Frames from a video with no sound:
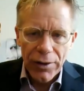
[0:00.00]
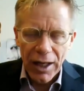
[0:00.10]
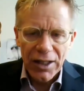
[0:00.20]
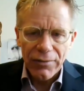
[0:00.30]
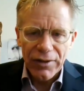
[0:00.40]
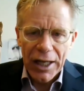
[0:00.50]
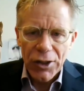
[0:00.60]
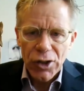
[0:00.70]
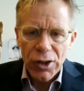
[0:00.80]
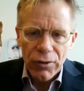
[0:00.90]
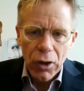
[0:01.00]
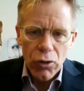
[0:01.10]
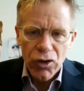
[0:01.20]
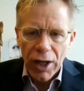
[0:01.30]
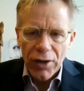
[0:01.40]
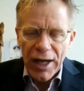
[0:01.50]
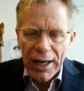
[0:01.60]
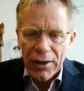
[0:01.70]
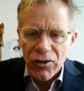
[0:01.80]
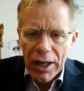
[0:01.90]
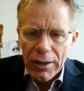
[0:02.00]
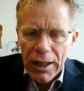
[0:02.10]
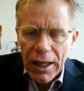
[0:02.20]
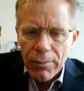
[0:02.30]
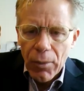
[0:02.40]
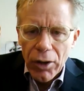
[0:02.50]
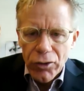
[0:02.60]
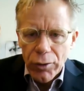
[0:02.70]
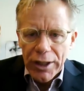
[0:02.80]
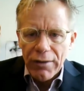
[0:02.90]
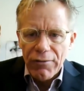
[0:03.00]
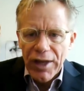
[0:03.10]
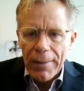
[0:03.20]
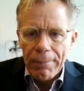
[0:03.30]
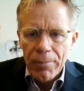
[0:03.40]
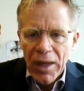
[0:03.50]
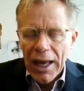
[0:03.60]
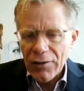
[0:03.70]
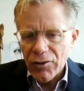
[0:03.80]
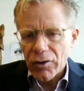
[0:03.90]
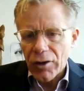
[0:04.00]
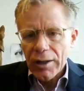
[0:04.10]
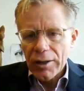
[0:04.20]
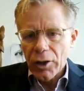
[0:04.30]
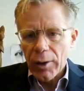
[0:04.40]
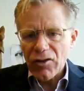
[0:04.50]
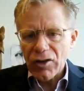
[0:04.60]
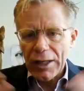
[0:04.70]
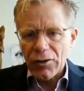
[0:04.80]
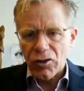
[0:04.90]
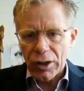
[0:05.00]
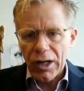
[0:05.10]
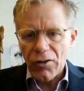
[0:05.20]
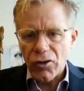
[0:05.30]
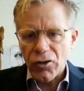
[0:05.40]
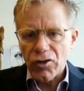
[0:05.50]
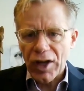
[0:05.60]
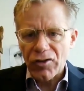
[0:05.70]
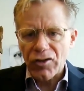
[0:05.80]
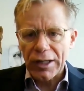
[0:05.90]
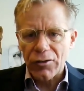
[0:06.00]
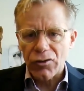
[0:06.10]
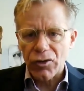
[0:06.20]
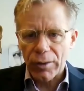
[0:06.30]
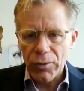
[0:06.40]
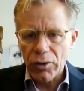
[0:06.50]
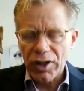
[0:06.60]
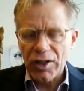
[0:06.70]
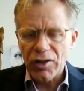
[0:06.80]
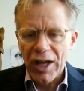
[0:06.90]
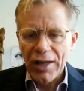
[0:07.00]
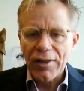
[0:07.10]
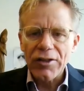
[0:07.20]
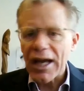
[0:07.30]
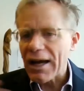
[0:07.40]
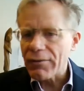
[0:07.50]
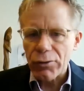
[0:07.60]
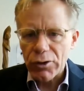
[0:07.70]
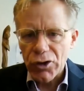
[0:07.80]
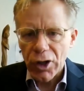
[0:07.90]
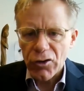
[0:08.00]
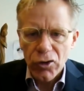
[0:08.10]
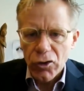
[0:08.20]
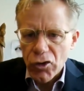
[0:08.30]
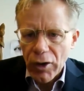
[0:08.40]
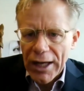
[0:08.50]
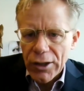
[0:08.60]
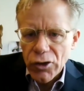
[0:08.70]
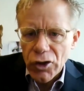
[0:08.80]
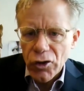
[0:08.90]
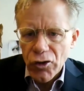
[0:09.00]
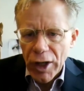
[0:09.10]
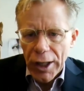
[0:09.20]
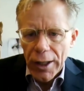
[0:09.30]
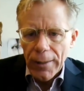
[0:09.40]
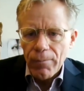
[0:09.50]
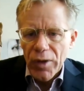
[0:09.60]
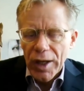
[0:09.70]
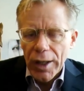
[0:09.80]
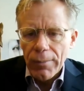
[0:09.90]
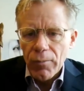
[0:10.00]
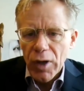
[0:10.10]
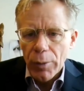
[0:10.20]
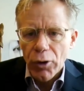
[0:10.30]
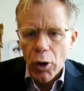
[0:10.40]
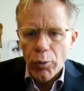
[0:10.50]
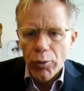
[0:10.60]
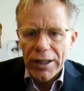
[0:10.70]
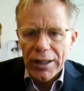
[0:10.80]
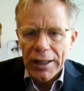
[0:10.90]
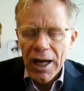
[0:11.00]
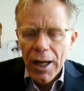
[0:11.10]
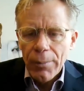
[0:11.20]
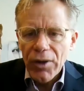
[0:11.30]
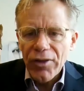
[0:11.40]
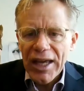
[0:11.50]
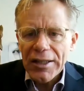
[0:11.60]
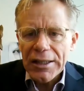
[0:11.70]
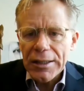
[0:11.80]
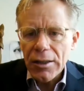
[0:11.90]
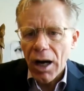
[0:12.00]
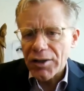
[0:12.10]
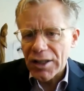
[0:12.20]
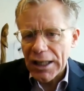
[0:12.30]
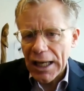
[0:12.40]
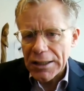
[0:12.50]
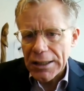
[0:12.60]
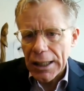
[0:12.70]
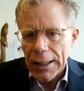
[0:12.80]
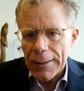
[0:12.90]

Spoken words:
then identification of close contacts and monitoring of them. As it escalates to clusters, escalates to communities, then you have to adjust your strategies appropriately. But they did not get,